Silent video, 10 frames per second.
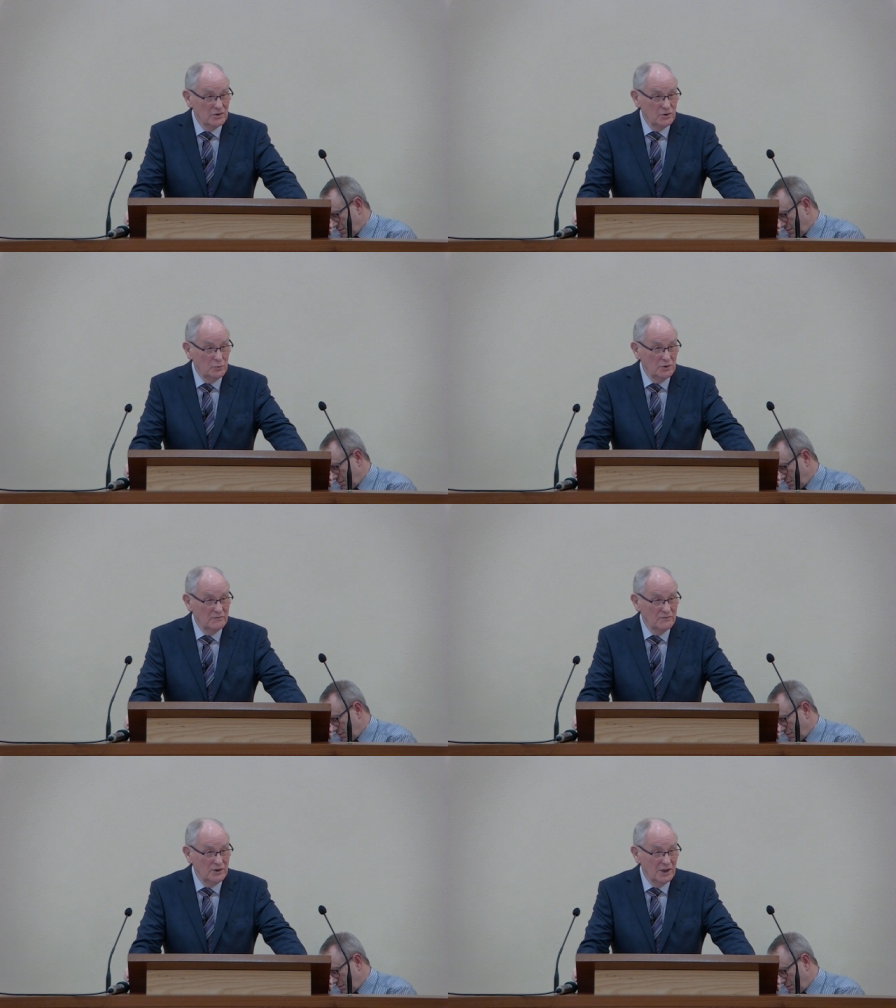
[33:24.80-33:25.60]
You would
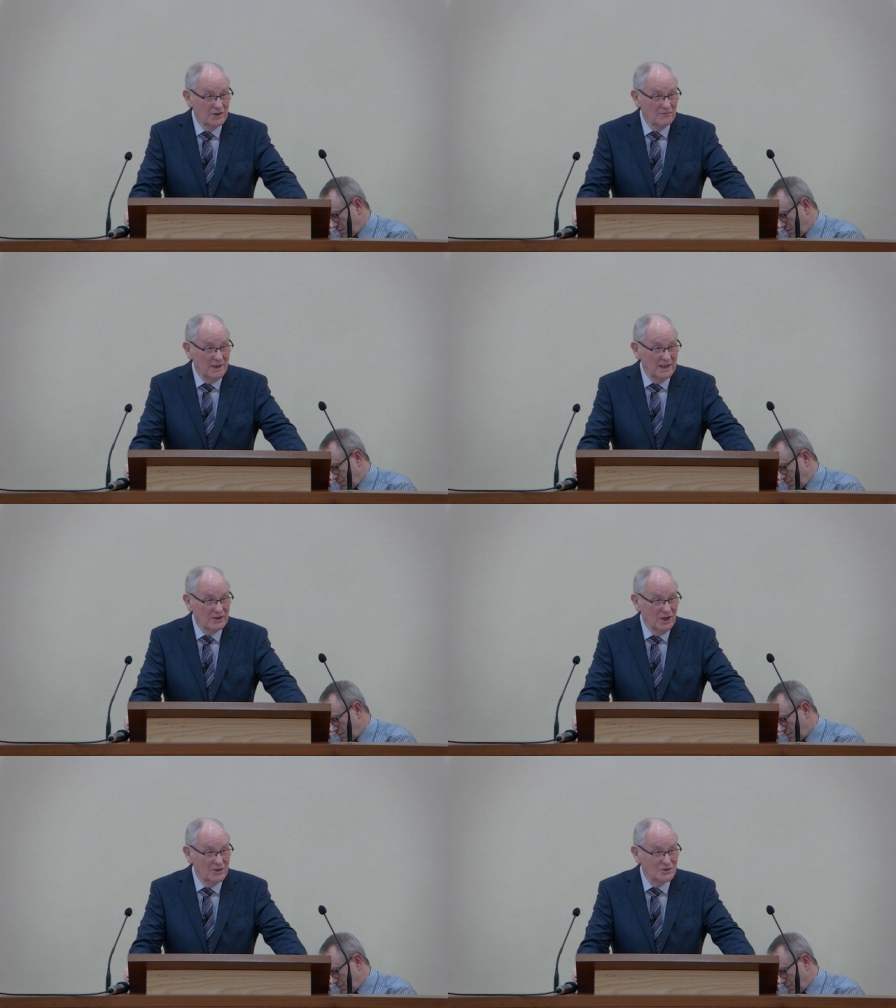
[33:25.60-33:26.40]
have none of my
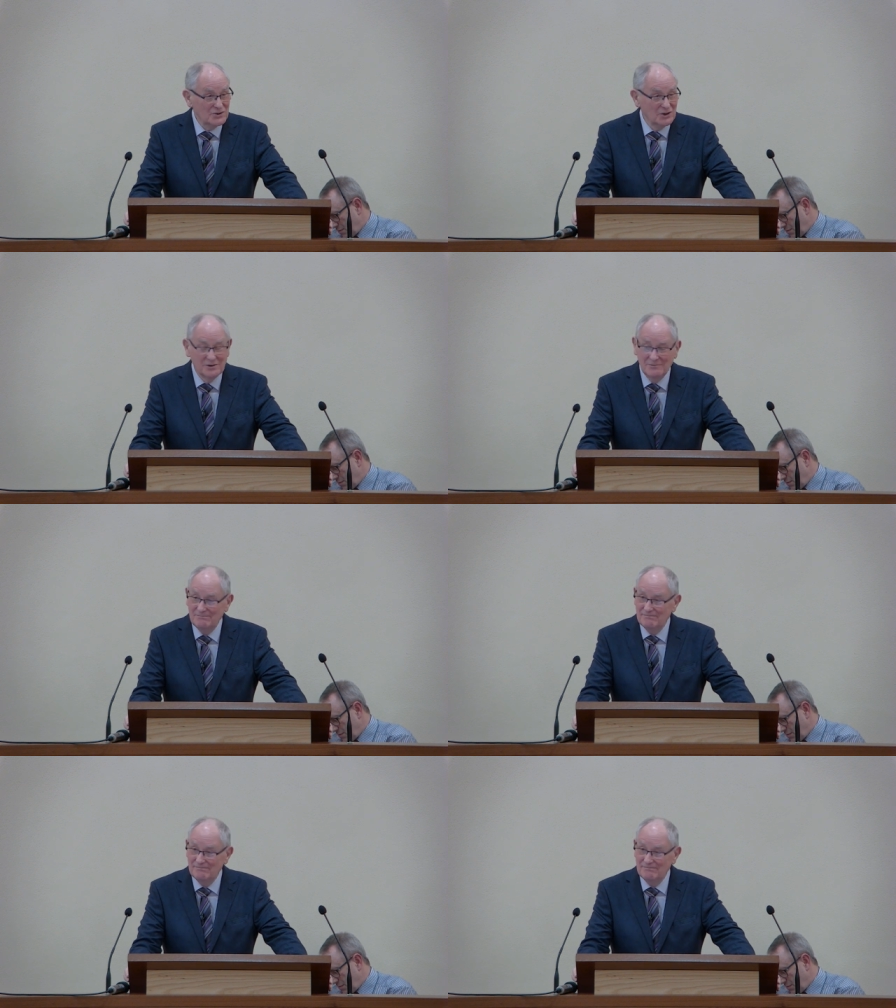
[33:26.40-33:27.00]
counsel.